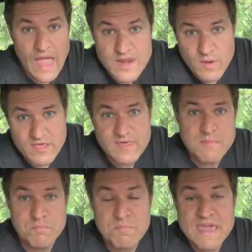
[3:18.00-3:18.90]
Anyway, the
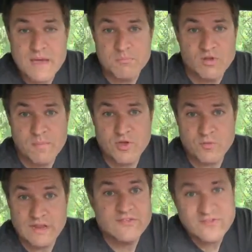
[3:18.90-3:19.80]

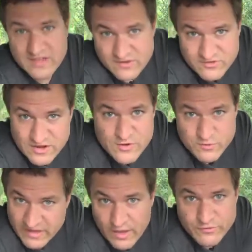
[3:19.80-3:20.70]
BMW-ness
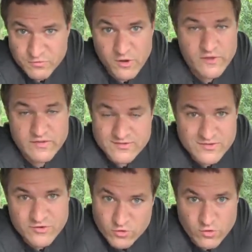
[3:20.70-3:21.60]
continues elsewhere in this
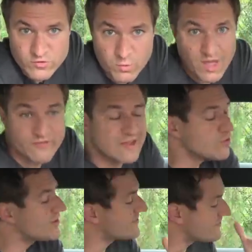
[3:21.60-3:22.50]
interior as well. Take a
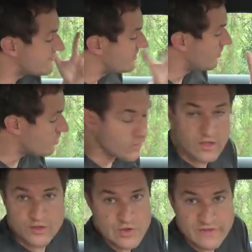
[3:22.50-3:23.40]
look at the steering
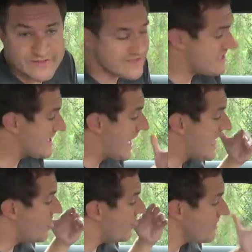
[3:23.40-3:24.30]
wheel and you can see
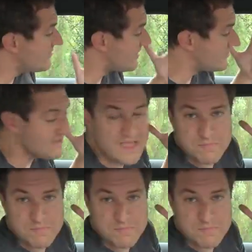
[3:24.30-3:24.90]
this is a